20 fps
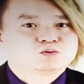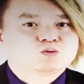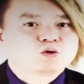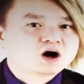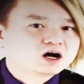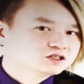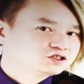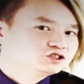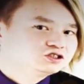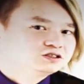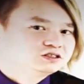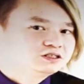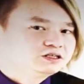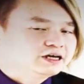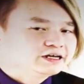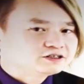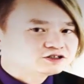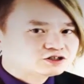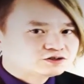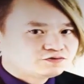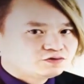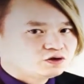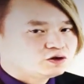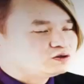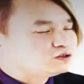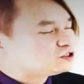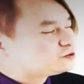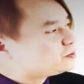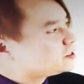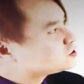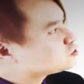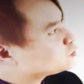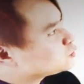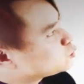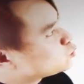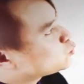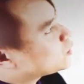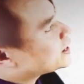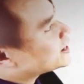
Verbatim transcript: watching the interview and especially